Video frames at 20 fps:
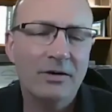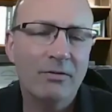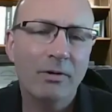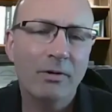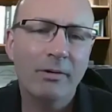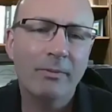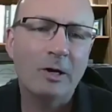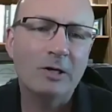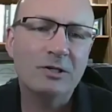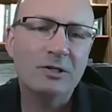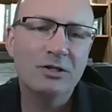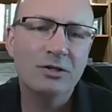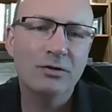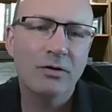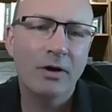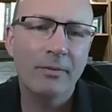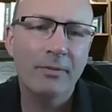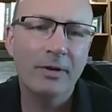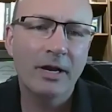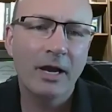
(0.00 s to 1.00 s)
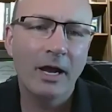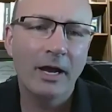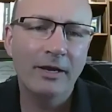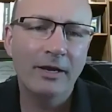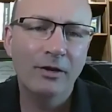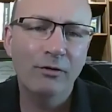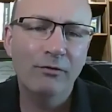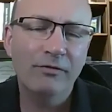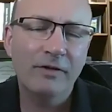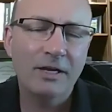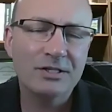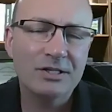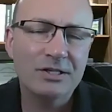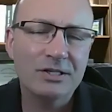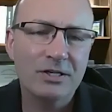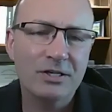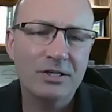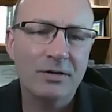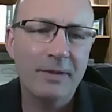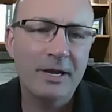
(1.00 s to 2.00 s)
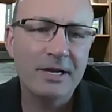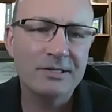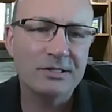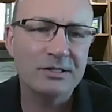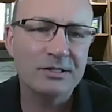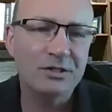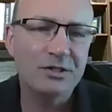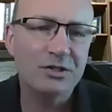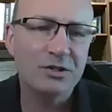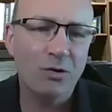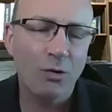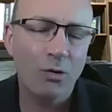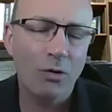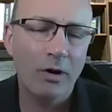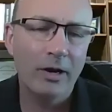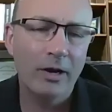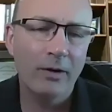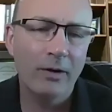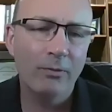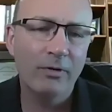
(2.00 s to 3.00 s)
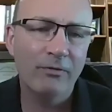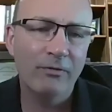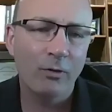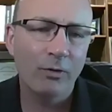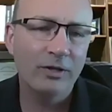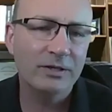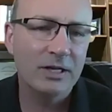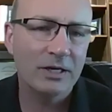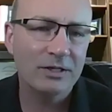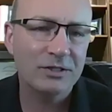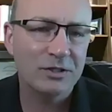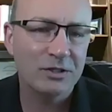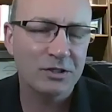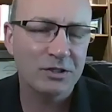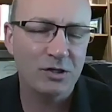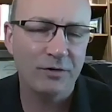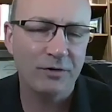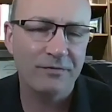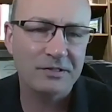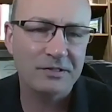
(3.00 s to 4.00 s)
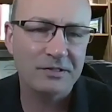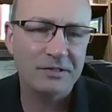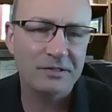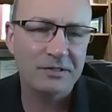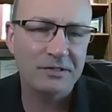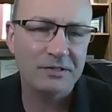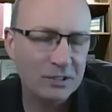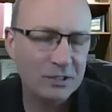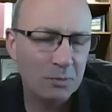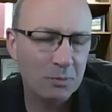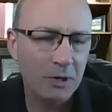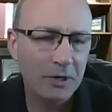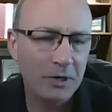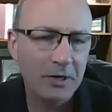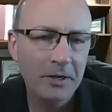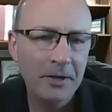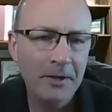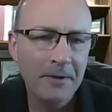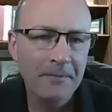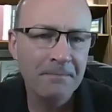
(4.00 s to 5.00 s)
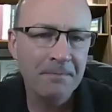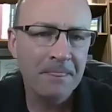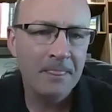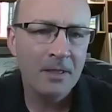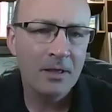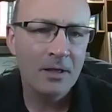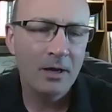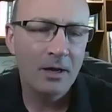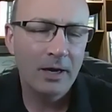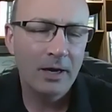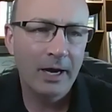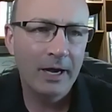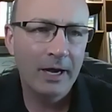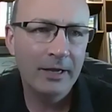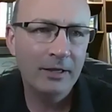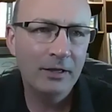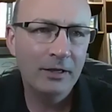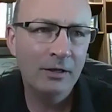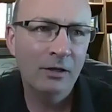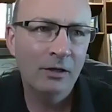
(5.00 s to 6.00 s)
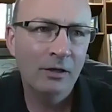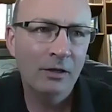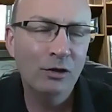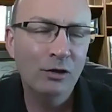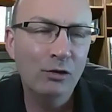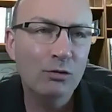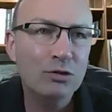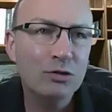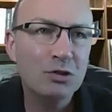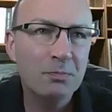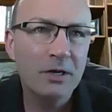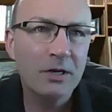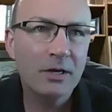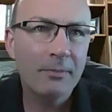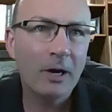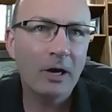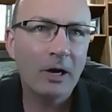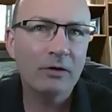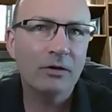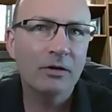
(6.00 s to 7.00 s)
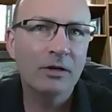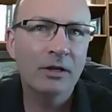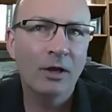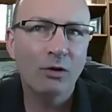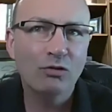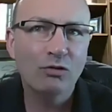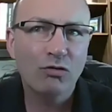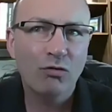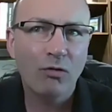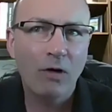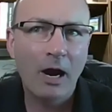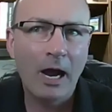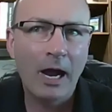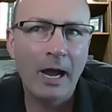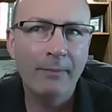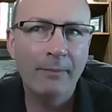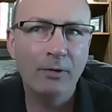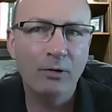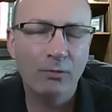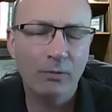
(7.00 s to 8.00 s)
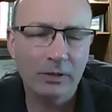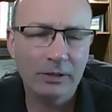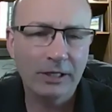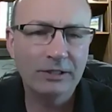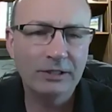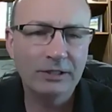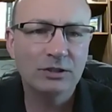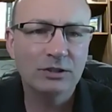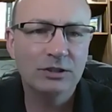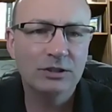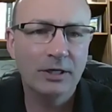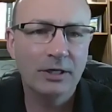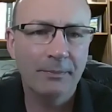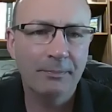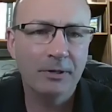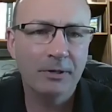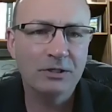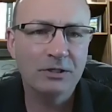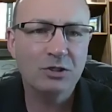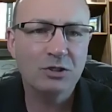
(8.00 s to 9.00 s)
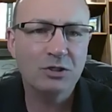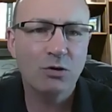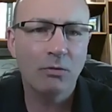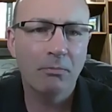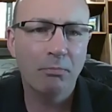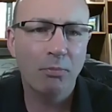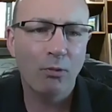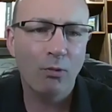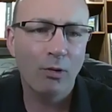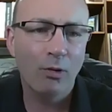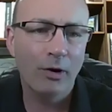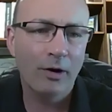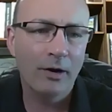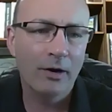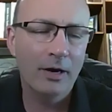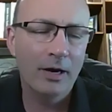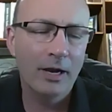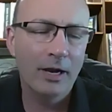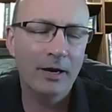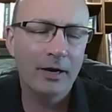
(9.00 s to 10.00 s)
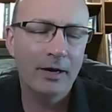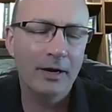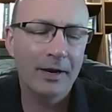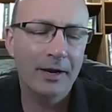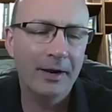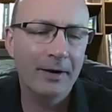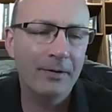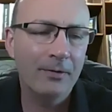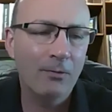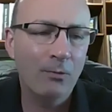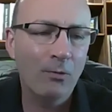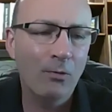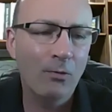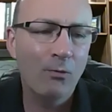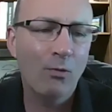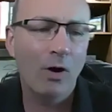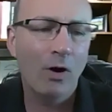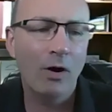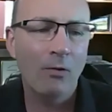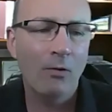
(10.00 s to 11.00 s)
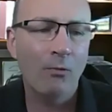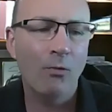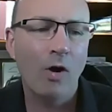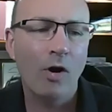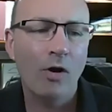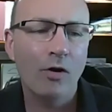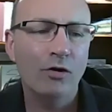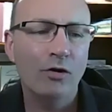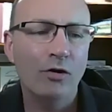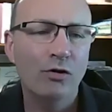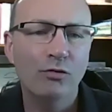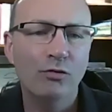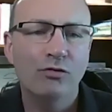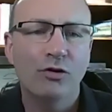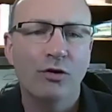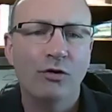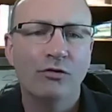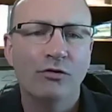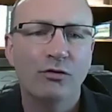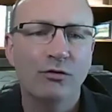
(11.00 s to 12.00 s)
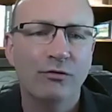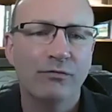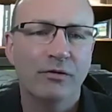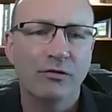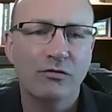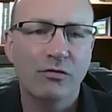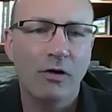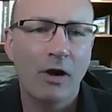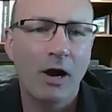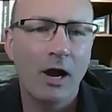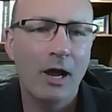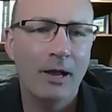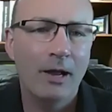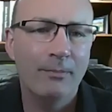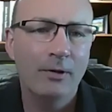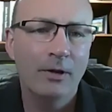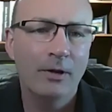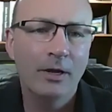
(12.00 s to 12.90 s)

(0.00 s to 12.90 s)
what about you? I mean, you've got such an amazing story, and we've only touched the surface of this, but you speak about, tribe and relationship, and it's so important. And where do you turn to for tribe?